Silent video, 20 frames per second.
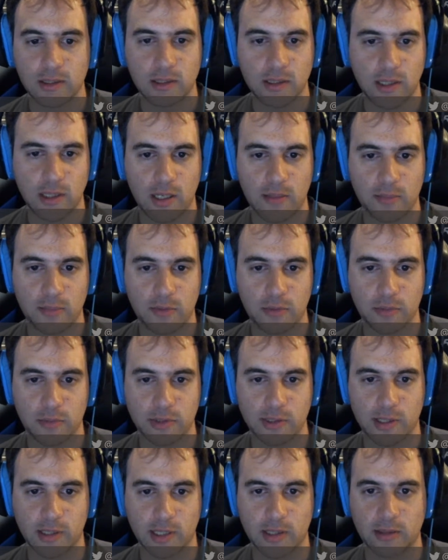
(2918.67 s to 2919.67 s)
Time to
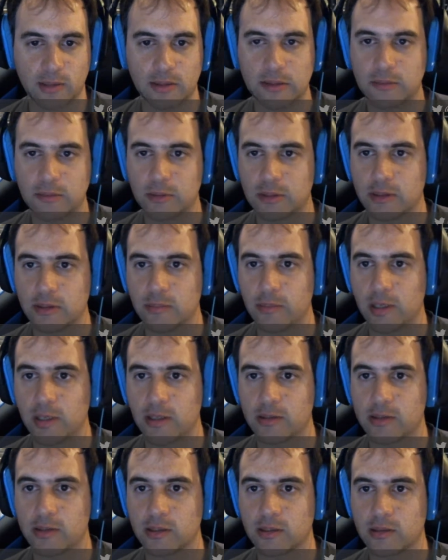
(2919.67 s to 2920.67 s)
resign. This was
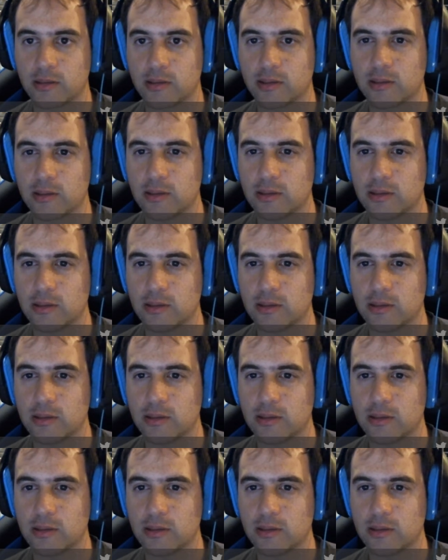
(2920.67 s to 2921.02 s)
embarrassing.